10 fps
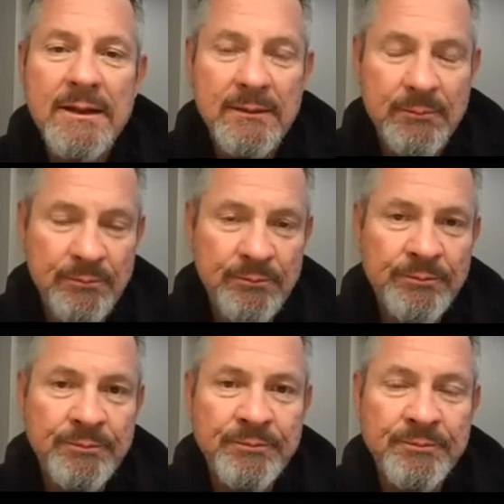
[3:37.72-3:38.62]

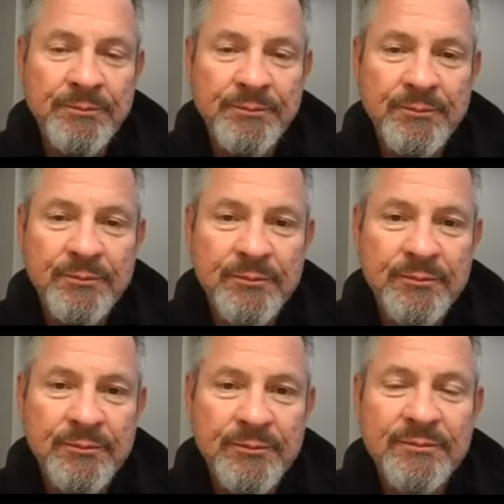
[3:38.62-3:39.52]

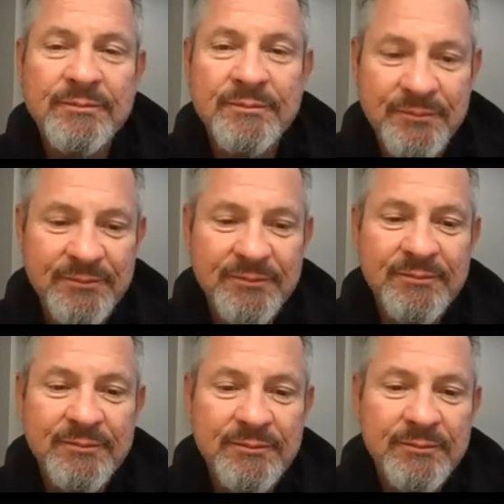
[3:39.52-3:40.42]

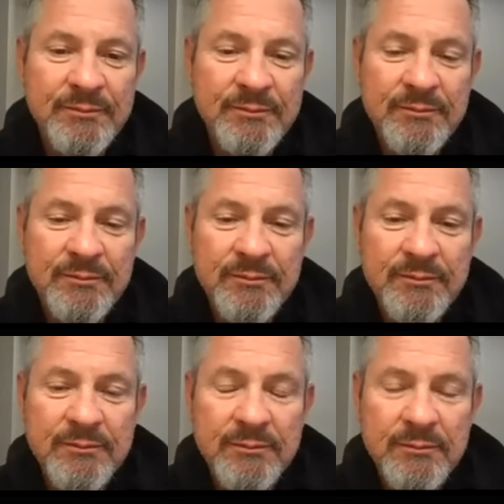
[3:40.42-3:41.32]

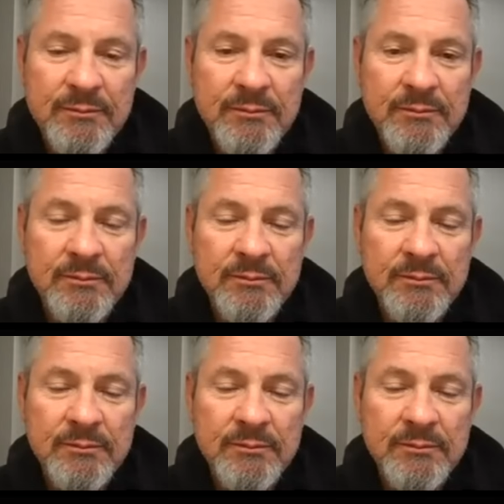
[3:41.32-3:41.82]
(not speaking)